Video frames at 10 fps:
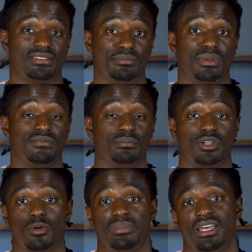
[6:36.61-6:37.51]
Some of them
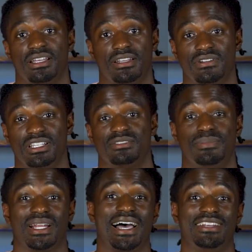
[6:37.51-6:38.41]
don't pay out dividends,
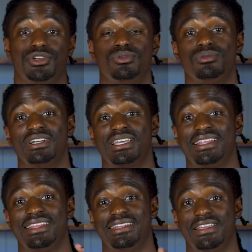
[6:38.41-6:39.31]
but I do look
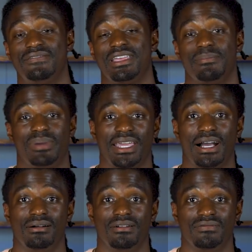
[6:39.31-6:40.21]
at the dividend
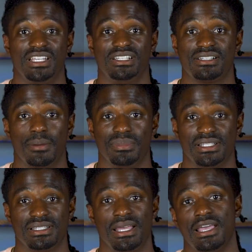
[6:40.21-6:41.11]
payout of these companies.